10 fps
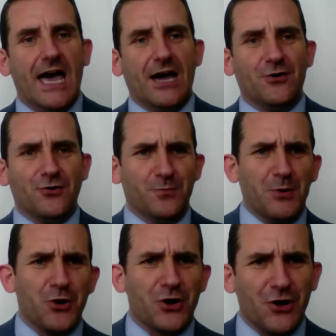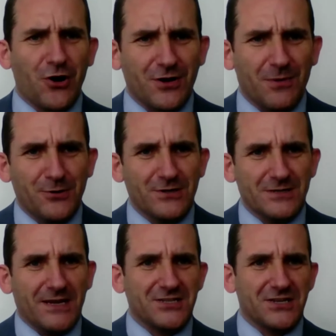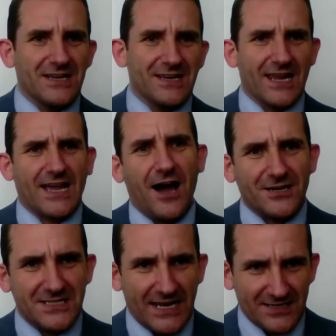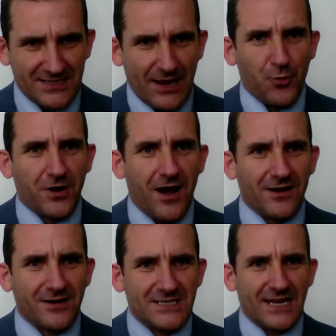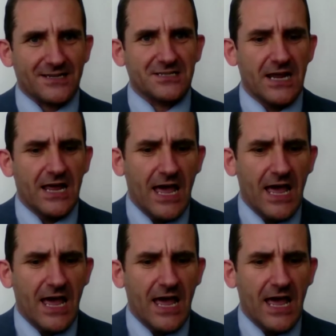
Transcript: who would be working on computers, basically like architects, network architects,